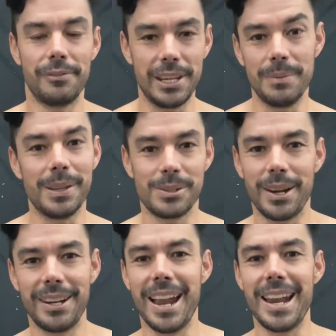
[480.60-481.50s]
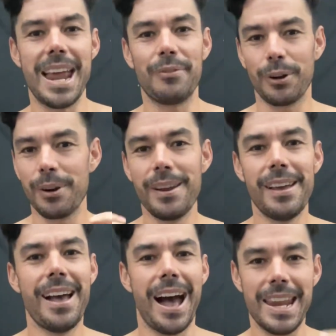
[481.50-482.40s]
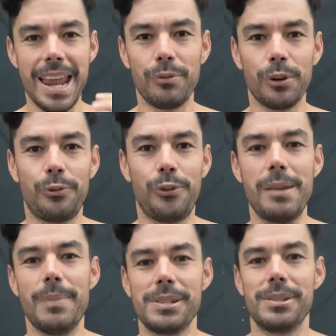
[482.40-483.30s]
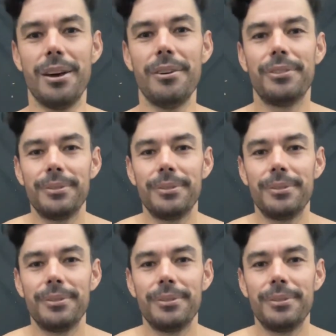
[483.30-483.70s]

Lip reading: feed me. So I never fed myself.